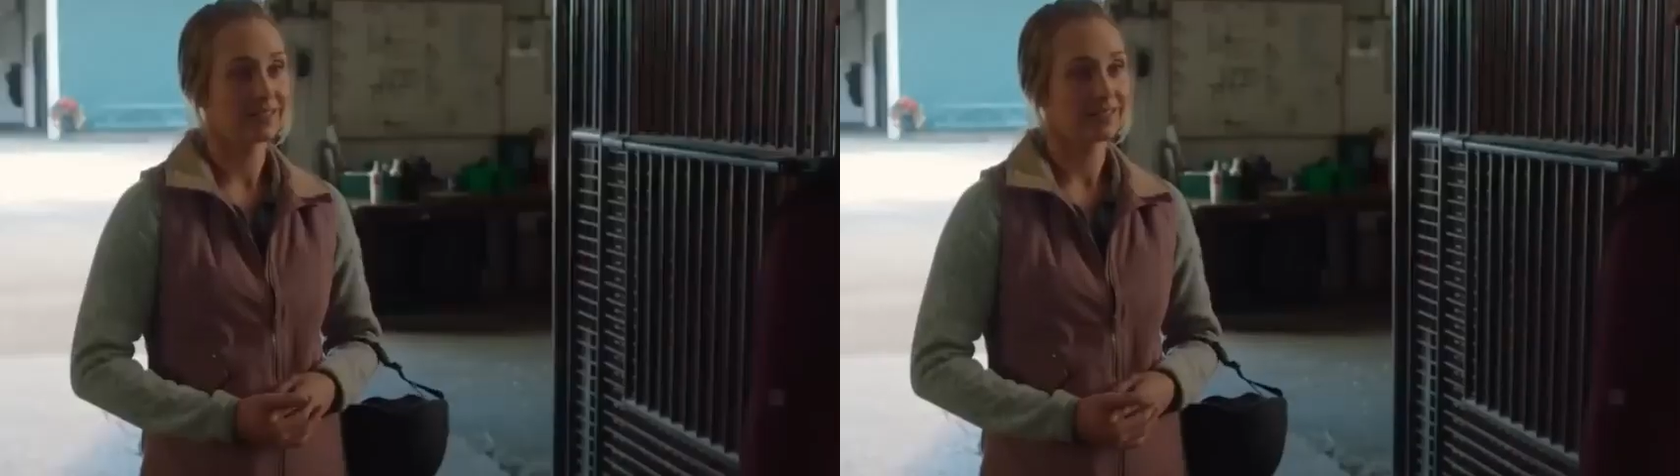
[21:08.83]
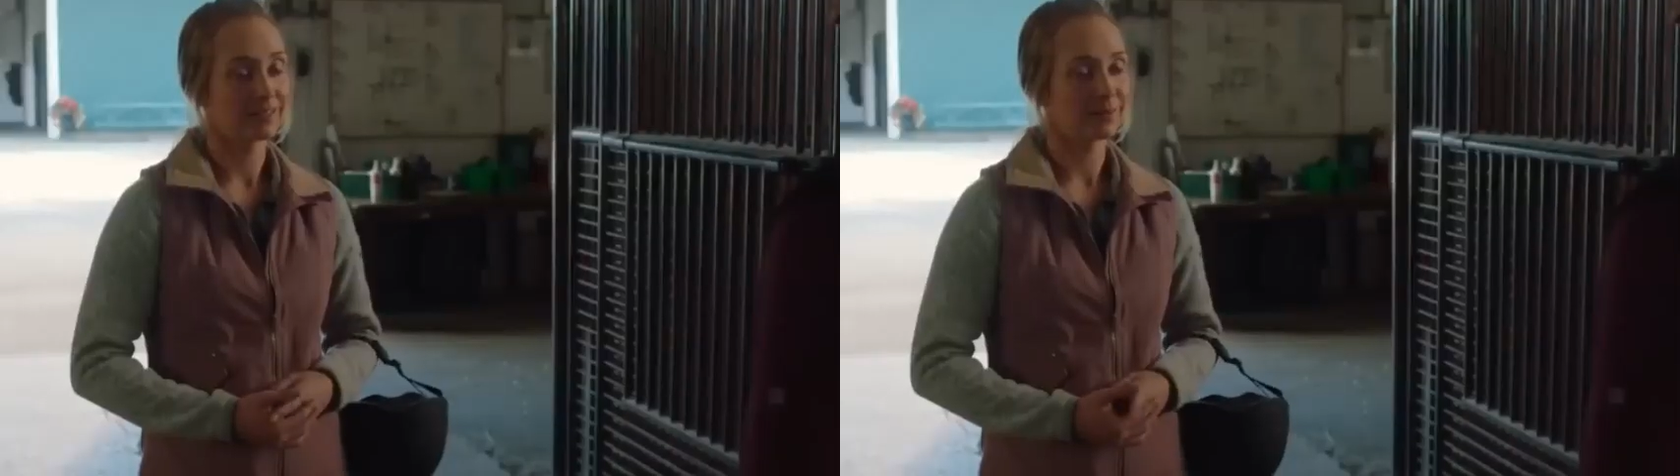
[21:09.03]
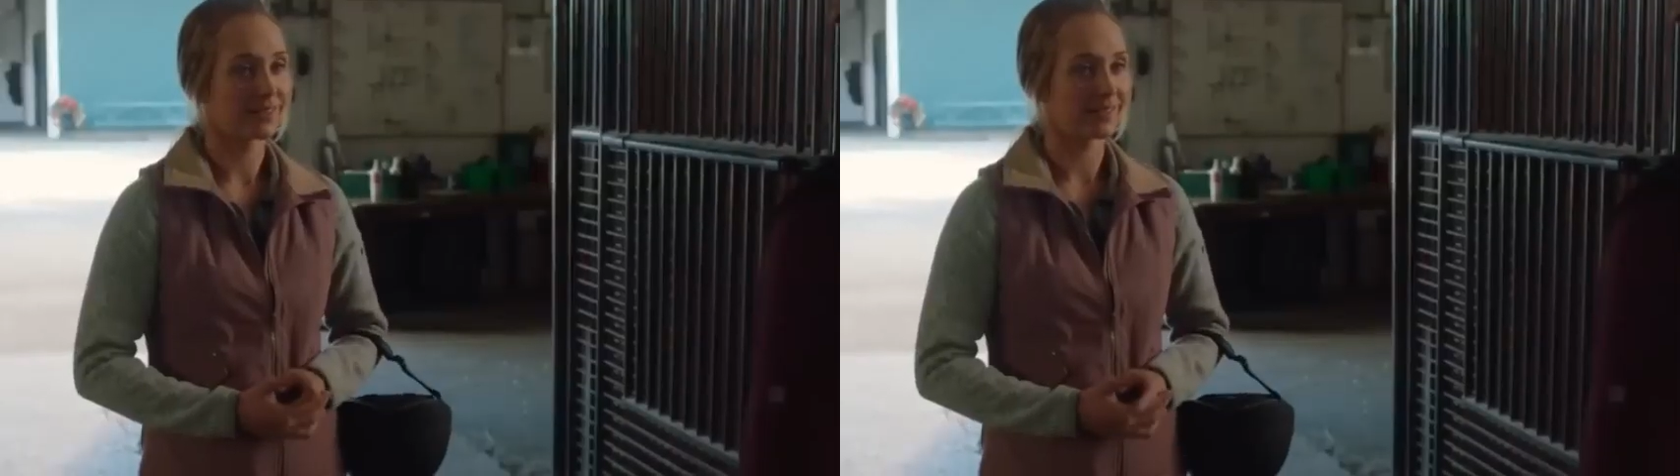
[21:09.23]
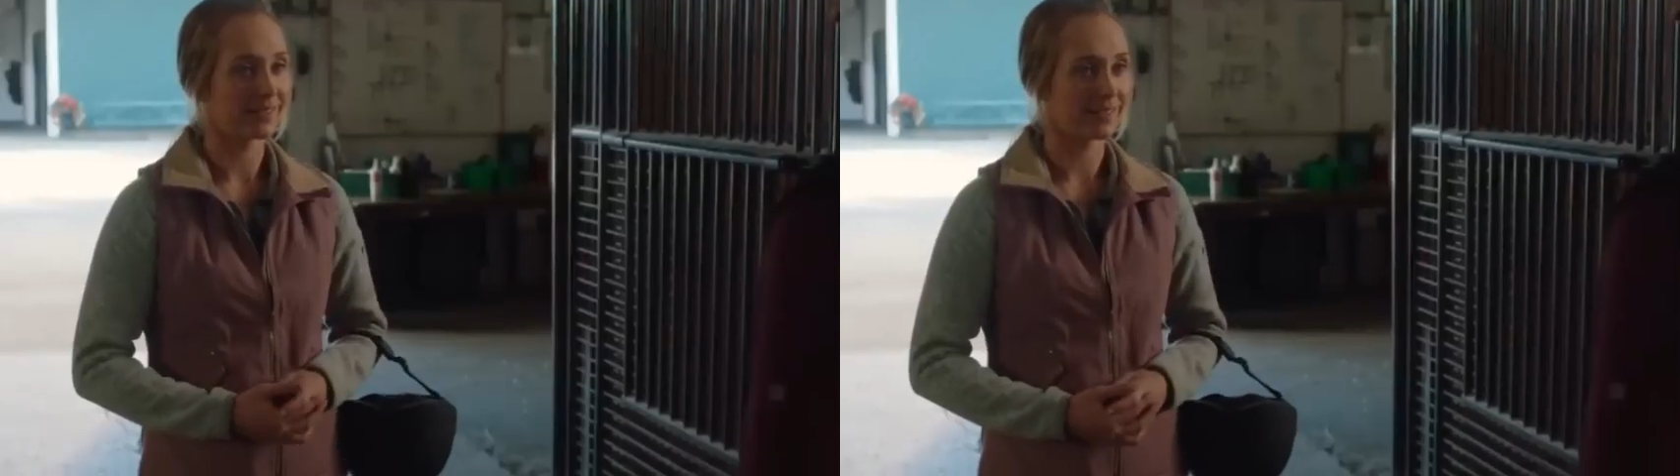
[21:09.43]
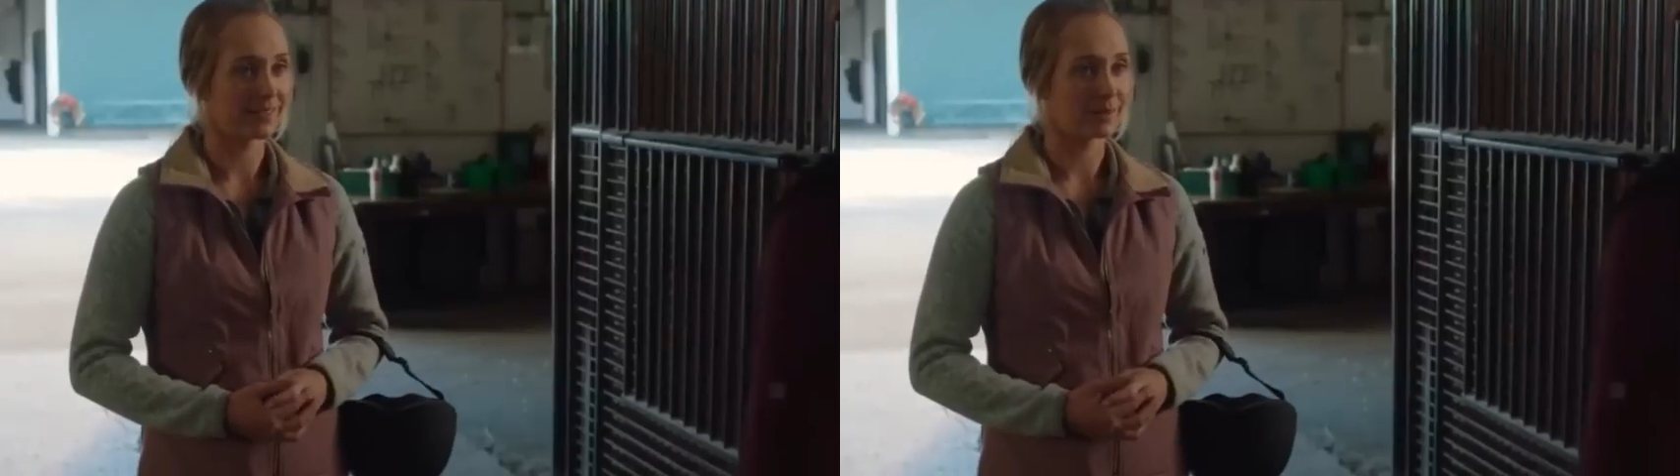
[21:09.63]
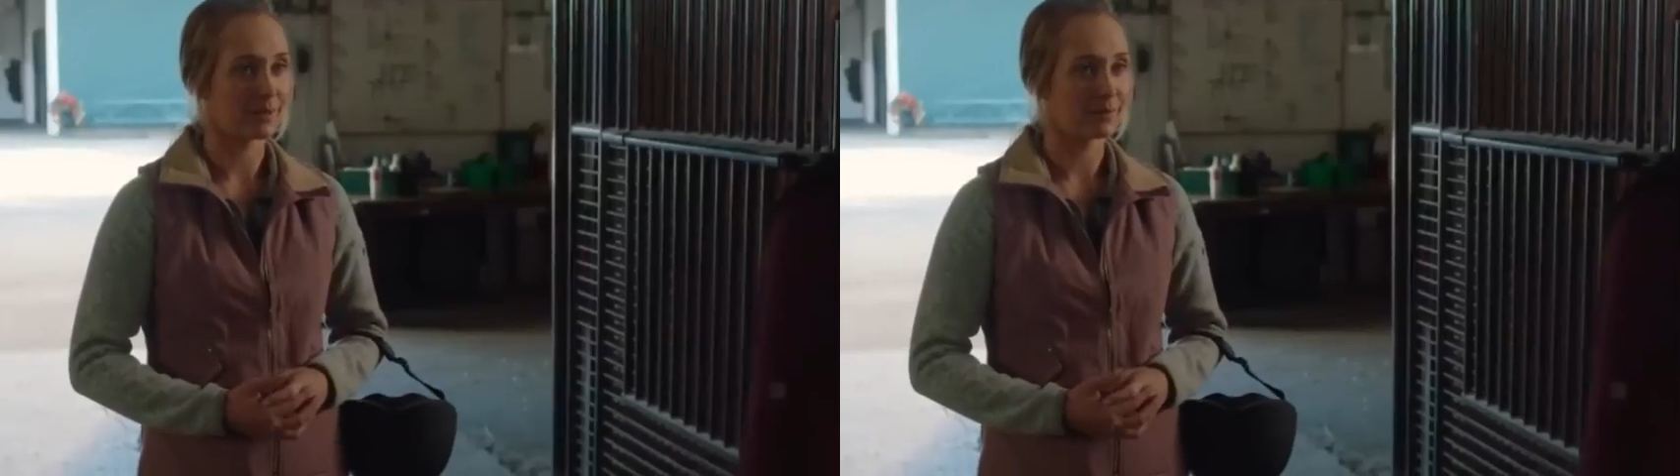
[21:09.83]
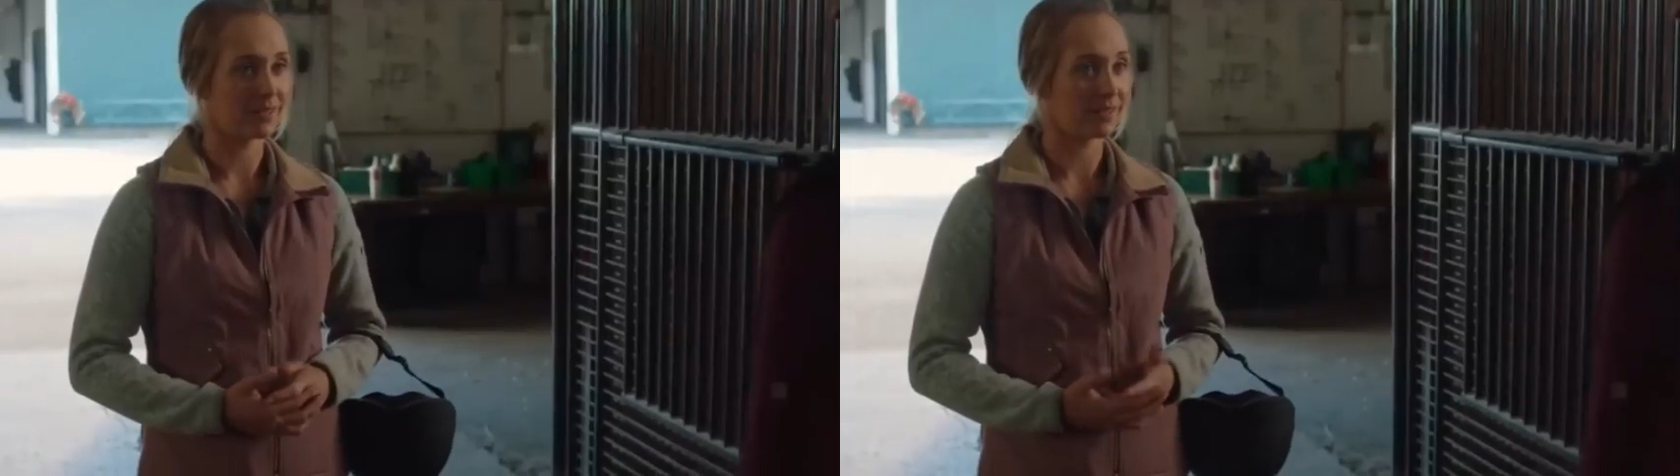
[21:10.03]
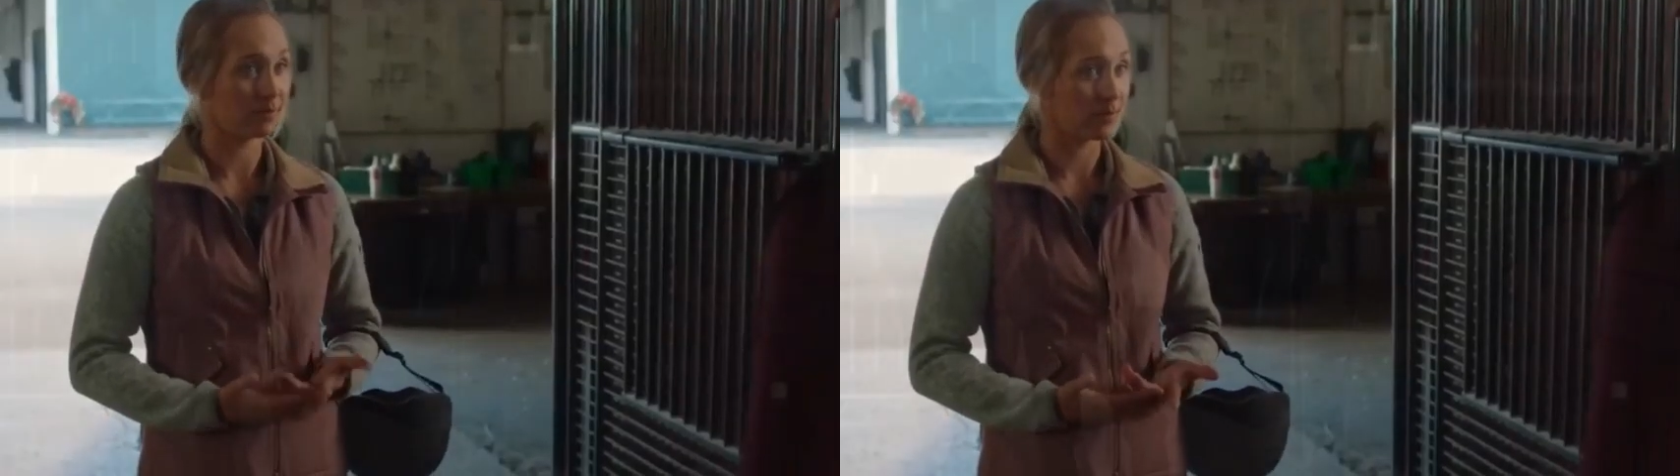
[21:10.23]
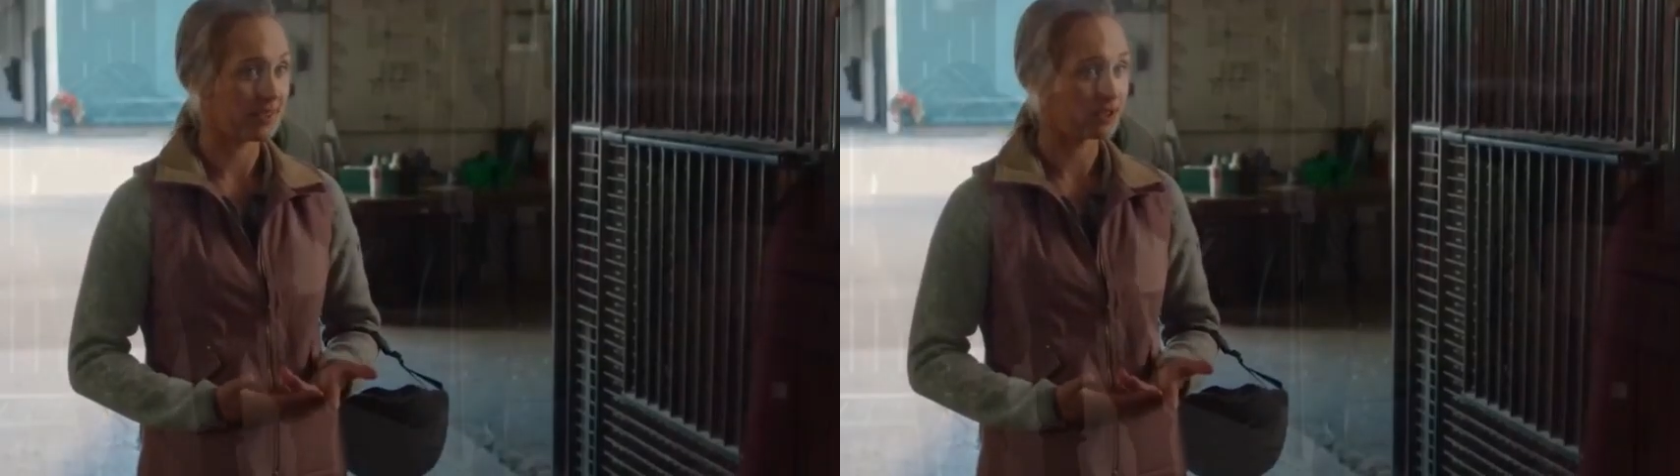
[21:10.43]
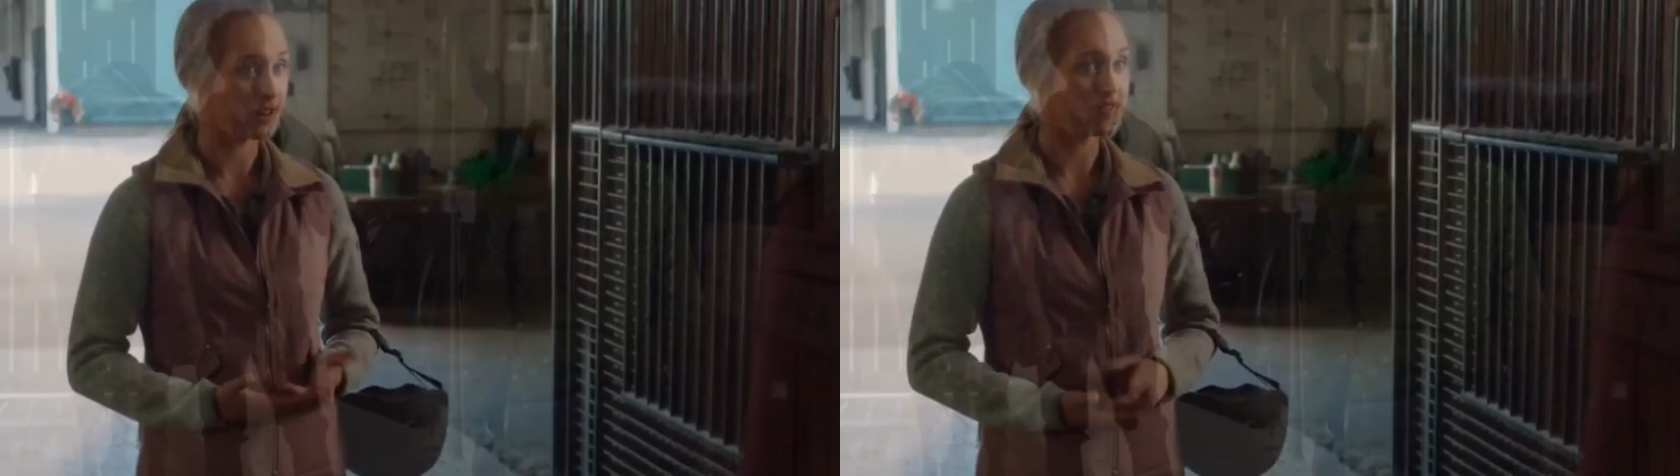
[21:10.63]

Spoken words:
back in time, to moments